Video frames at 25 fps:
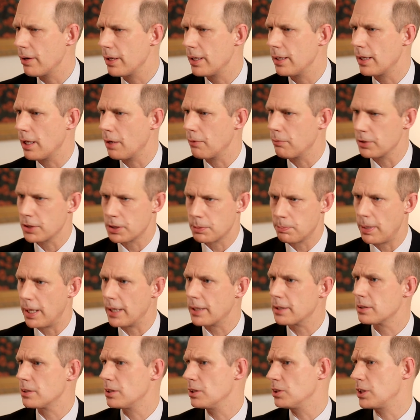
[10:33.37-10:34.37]
that
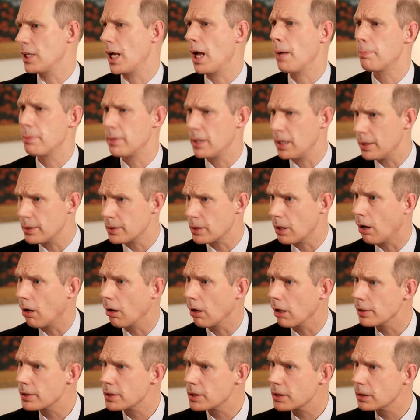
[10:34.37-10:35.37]
respects the Japanese
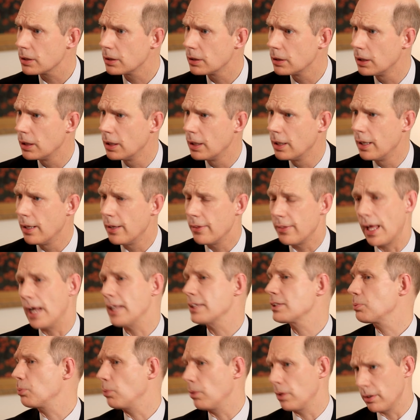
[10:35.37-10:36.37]
heart,
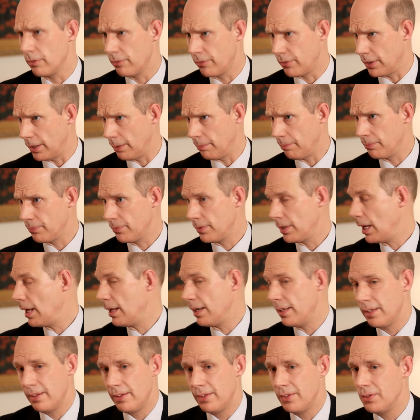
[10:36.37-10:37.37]
that's one of them.
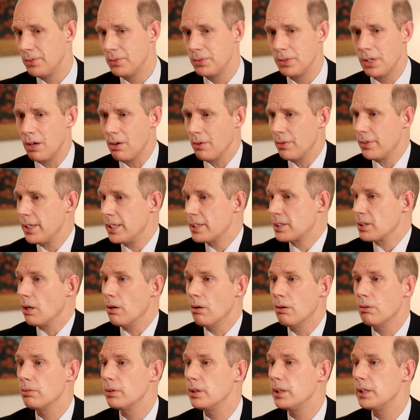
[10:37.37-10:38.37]
And it's
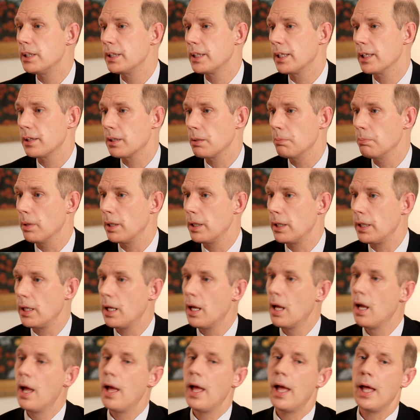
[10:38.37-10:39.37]
only to get the money.
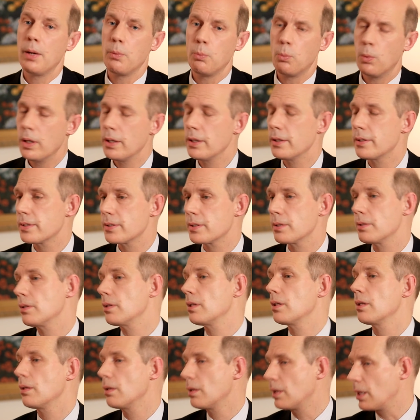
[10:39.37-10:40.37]
And once
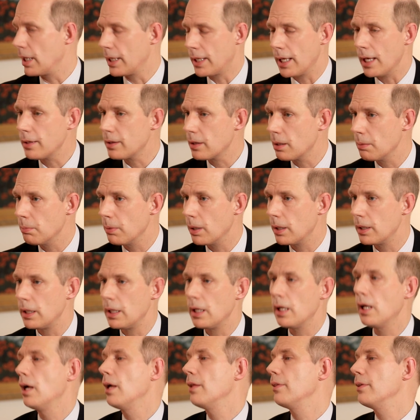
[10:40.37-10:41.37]
they get the
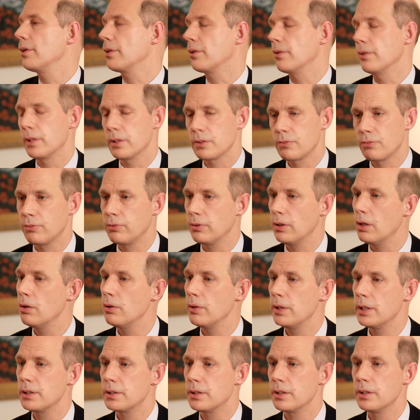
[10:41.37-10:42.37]
money, they're going to
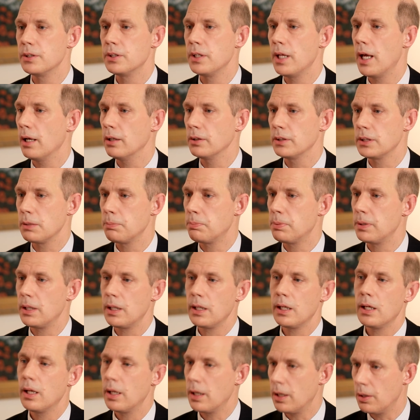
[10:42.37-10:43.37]
flow into the
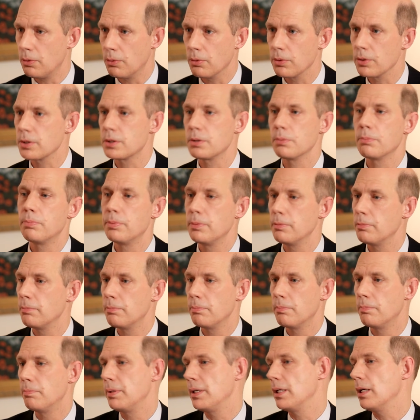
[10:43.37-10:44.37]
LDP in order to
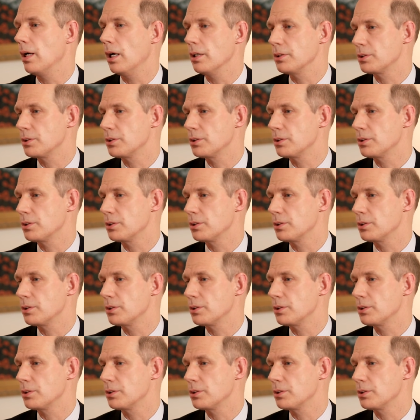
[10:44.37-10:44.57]
be a